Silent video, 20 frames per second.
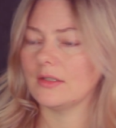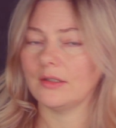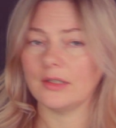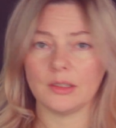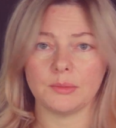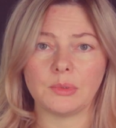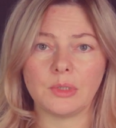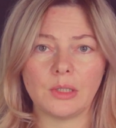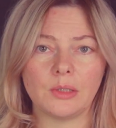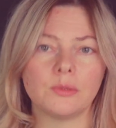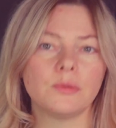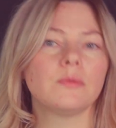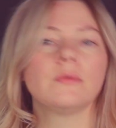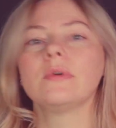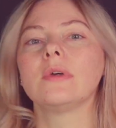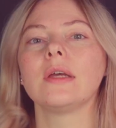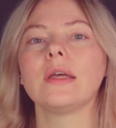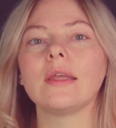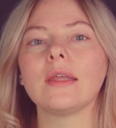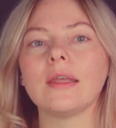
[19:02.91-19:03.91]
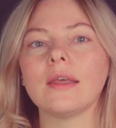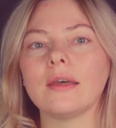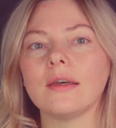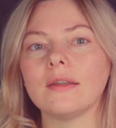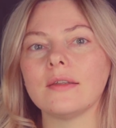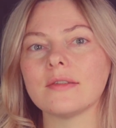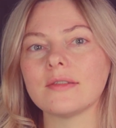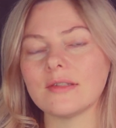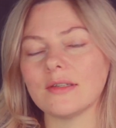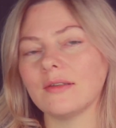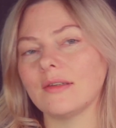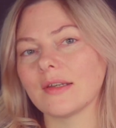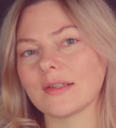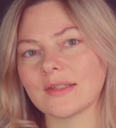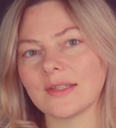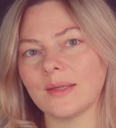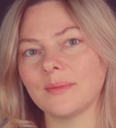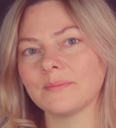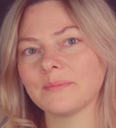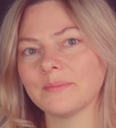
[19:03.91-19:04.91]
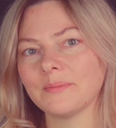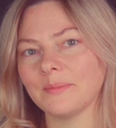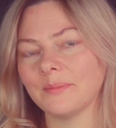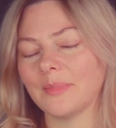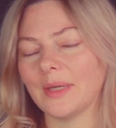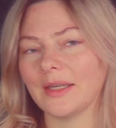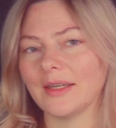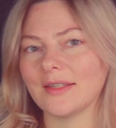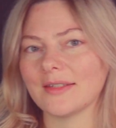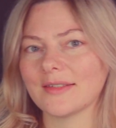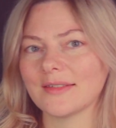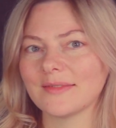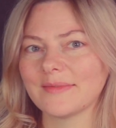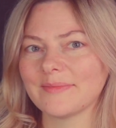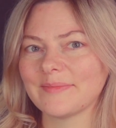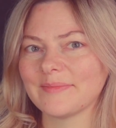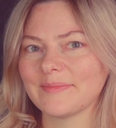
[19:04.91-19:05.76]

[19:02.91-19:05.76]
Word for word: Let me know and see you next time. Bye guys.